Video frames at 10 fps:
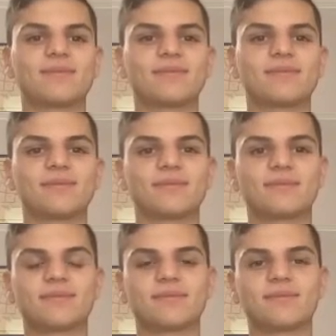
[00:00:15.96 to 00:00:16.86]

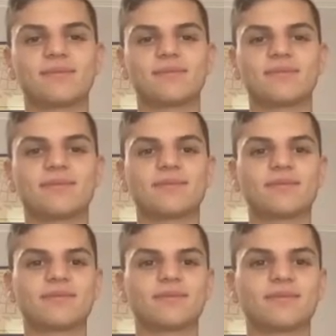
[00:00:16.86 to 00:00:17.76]

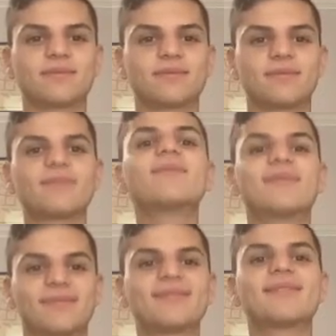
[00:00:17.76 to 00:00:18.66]

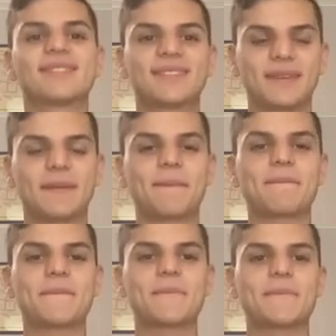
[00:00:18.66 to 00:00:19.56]

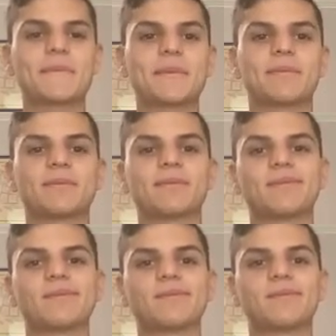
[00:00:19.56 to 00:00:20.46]

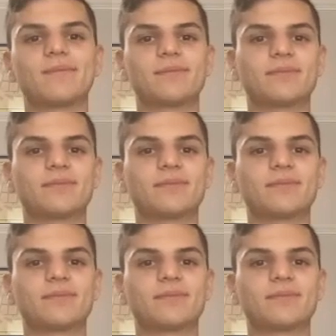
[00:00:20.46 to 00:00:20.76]
No words are spoken by the person on screen.